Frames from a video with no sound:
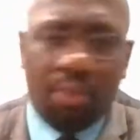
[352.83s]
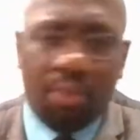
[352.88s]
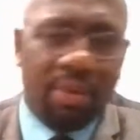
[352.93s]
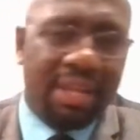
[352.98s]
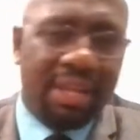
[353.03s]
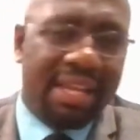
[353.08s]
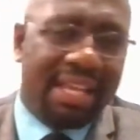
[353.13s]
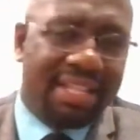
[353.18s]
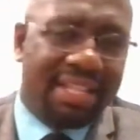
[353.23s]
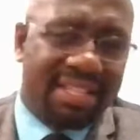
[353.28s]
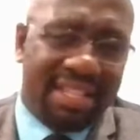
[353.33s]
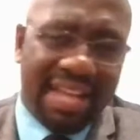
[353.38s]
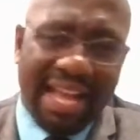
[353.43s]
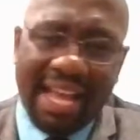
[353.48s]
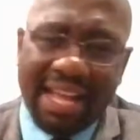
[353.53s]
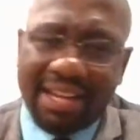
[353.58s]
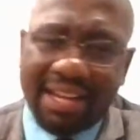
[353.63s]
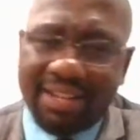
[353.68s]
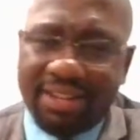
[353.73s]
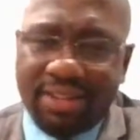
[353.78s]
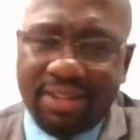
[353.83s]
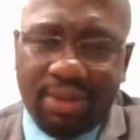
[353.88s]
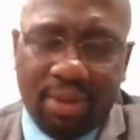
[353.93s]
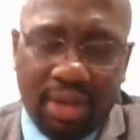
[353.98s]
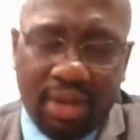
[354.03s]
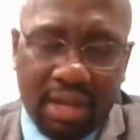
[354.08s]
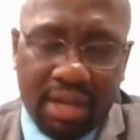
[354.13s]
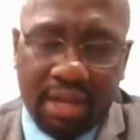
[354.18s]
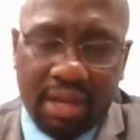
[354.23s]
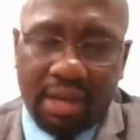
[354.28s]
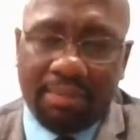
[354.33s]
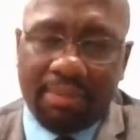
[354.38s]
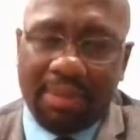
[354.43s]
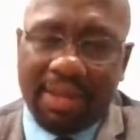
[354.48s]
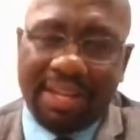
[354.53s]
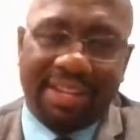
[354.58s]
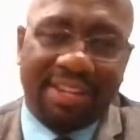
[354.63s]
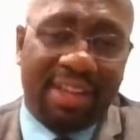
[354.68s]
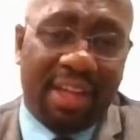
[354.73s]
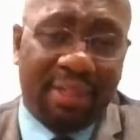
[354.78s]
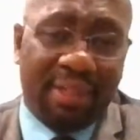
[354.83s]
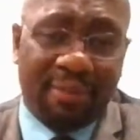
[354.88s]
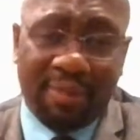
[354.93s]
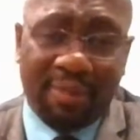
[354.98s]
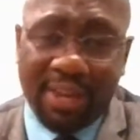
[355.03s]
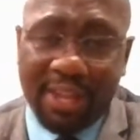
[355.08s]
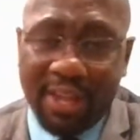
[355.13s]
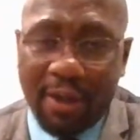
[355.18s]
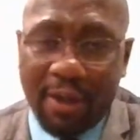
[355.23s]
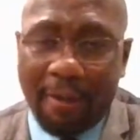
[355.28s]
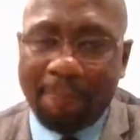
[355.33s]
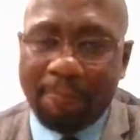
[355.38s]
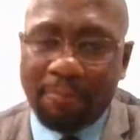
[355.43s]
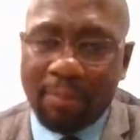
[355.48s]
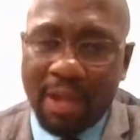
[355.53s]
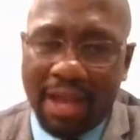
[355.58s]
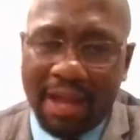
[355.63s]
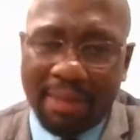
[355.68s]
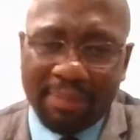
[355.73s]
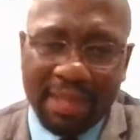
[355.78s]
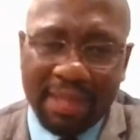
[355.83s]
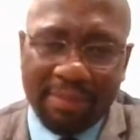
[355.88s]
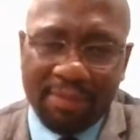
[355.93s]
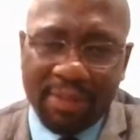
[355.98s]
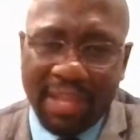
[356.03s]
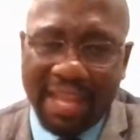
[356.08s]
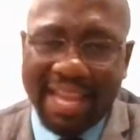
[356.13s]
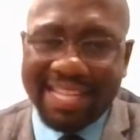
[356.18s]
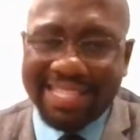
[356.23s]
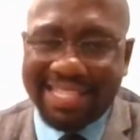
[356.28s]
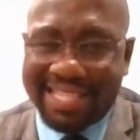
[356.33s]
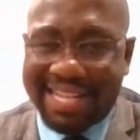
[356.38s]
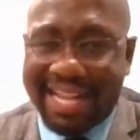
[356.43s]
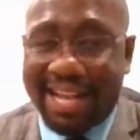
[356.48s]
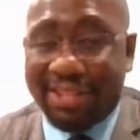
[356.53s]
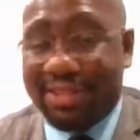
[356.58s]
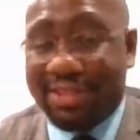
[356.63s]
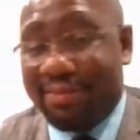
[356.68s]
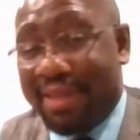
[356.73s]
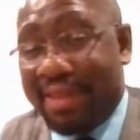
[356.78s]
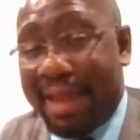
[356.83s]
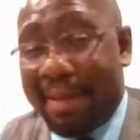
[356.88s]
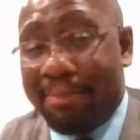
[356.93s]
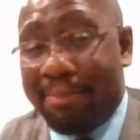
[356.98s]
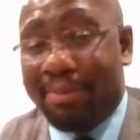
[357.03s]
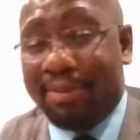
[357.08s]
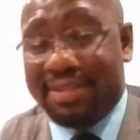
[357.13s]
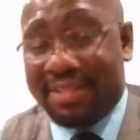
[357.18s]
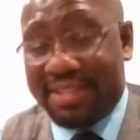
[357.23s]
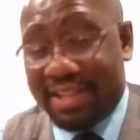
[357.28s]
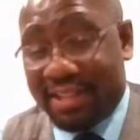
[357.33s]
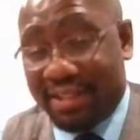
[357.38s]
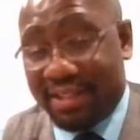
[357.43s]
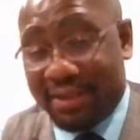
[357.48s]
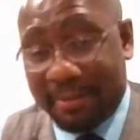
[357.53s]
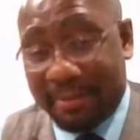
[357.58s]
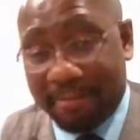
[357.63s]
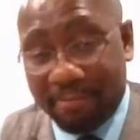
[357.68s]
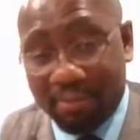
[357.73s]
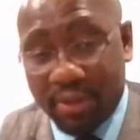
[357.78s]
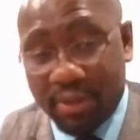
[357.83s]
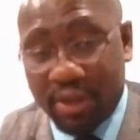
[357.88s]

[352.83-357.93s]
We can get into that, in another video. Give you the ins and outs of that particular